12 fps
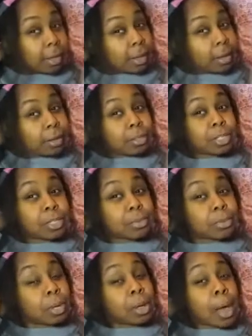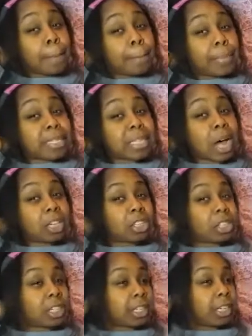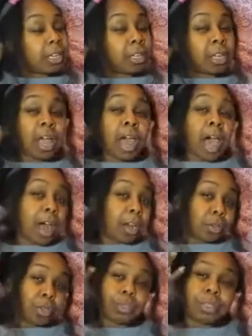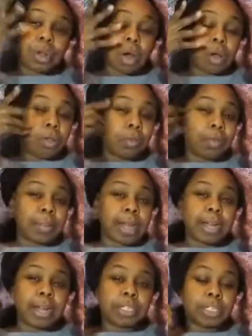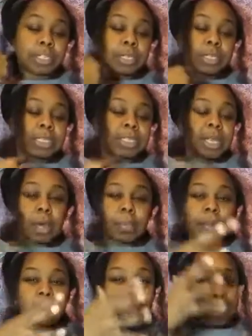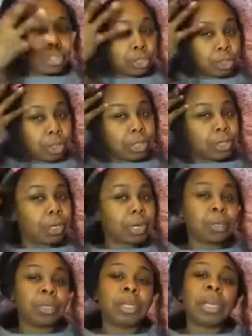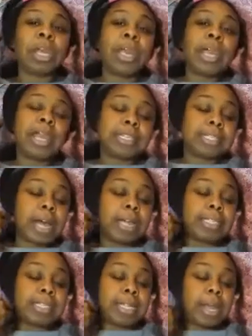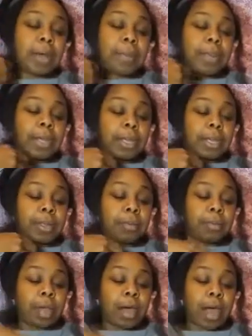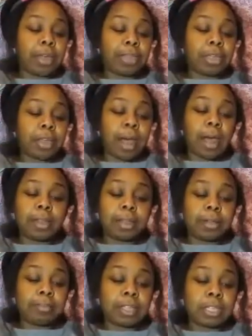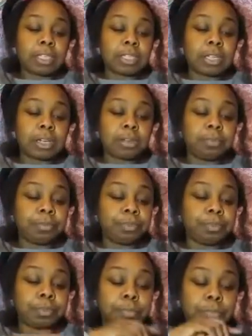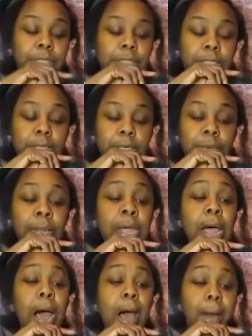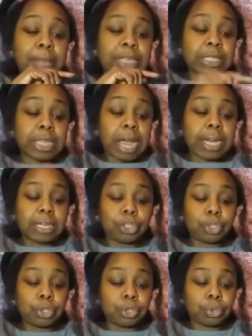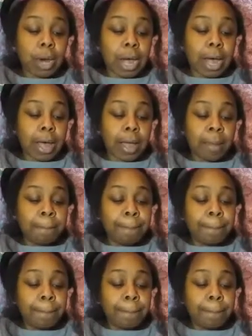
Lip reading: then just massage it in. I don't use it all over my hair, just on the scalp, and eventually, you know, it slides down. But I love this stuff. So I'm excited to try